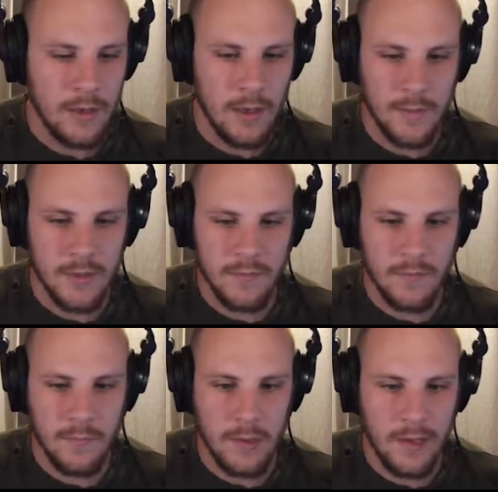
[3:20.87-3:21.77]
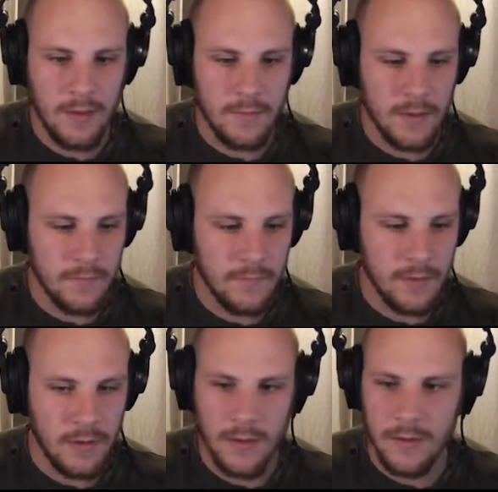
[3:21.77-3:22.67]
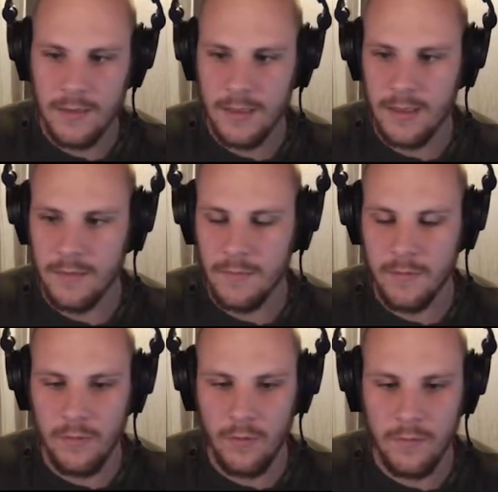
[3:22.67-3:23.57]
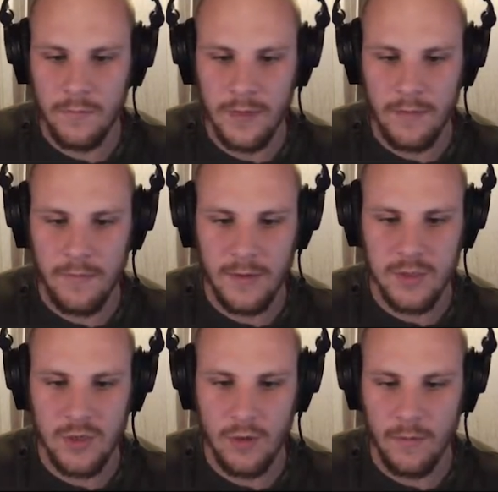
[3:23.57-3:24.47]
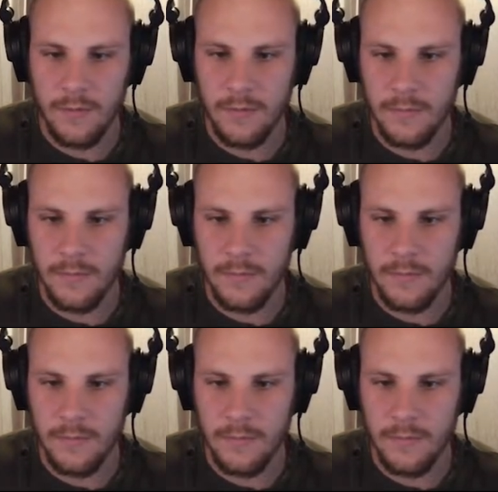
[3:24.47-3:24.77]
But if we play with it with all of the effects on,